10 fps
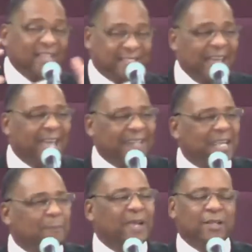said
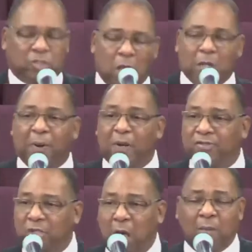he'd be in, in the book of
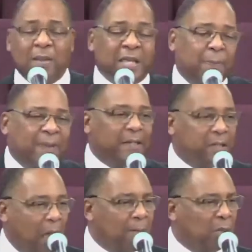Psalm, he'd be
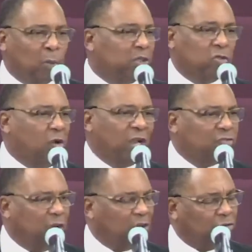numbered with the
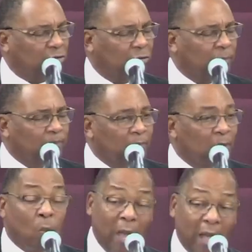transgressors.
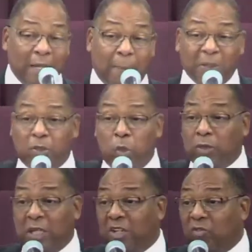Well, they put two
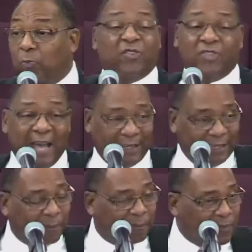thieves beside
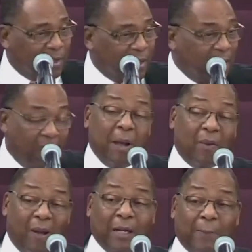him. Am I
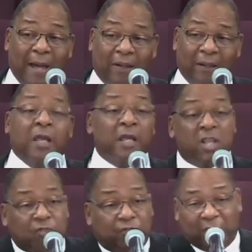right about it?
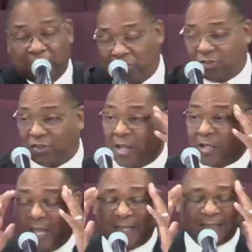It's finished.
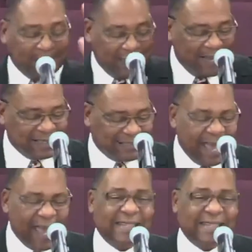They, they, they, said that